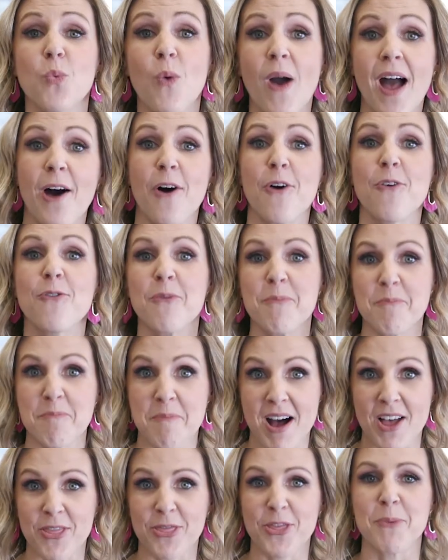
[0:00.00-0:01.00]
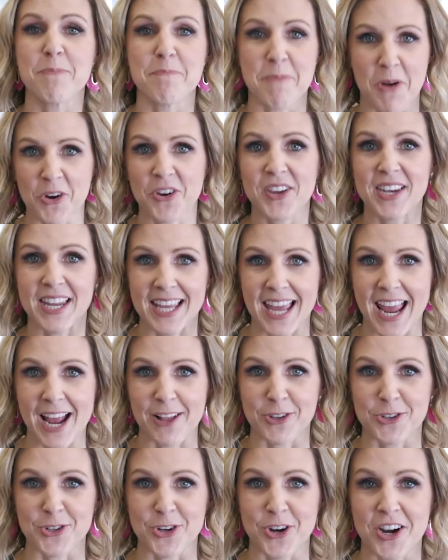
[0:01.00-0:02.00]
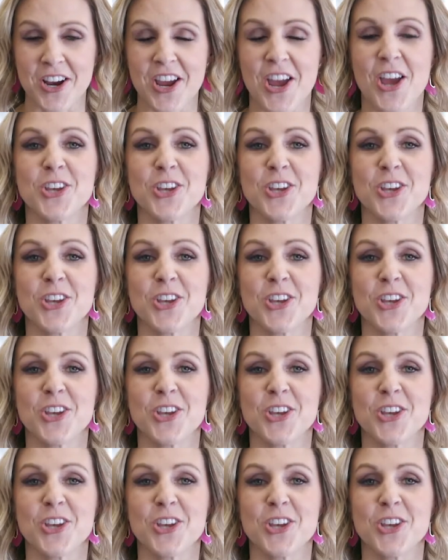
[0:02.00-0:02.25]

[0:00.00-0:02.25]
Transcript: 12 month marketing calendar.